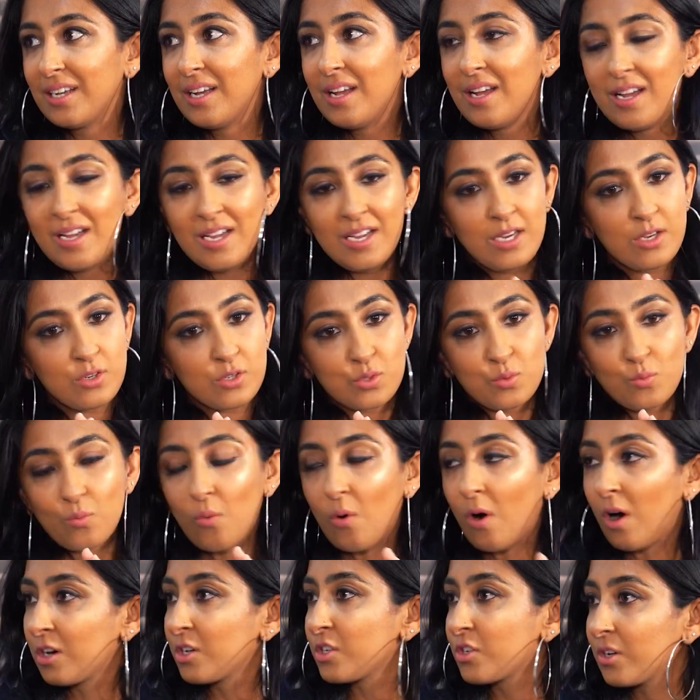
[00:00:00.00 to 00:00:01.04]
He just
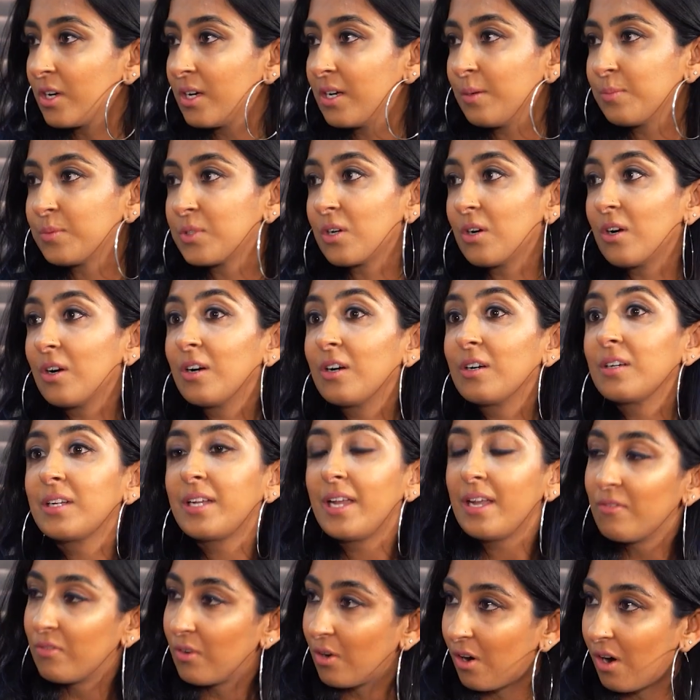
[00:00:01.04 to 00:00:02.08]
walked straight up to her,
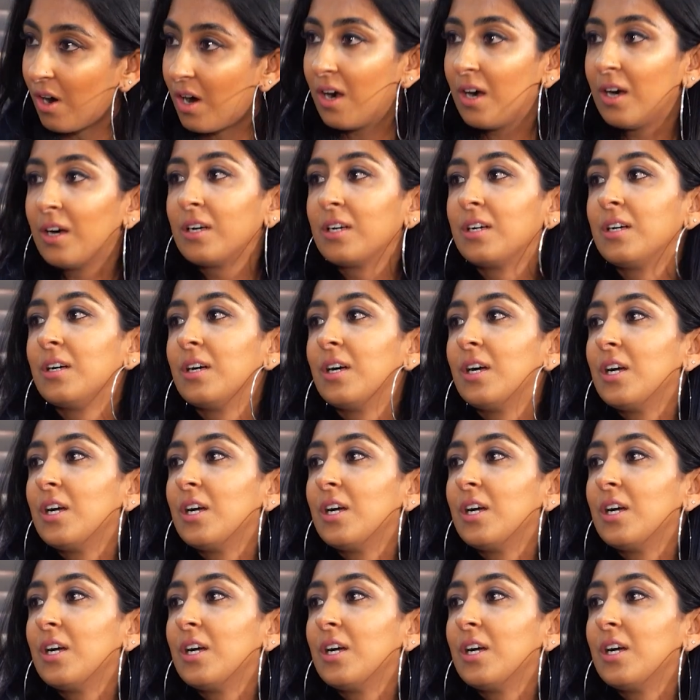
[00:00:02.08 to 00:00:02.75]
gave her a hug,